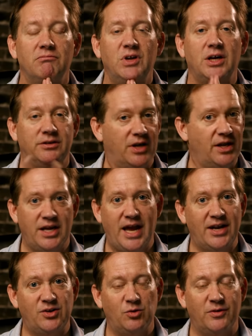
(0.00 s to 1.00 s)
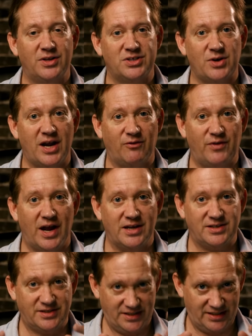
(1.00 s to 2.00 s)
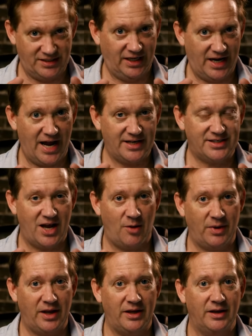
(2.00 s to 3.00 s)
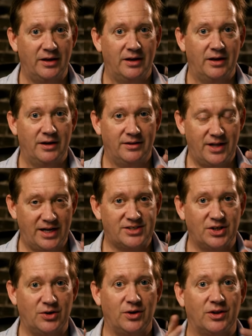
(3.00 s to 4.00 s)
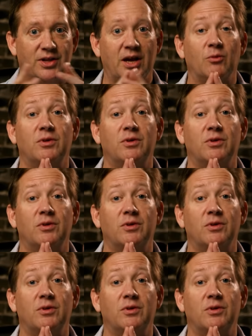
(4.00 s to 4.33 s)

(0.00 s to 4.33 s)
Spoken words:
Now you got to do it with a straight face. You got to tell me that it's a good thing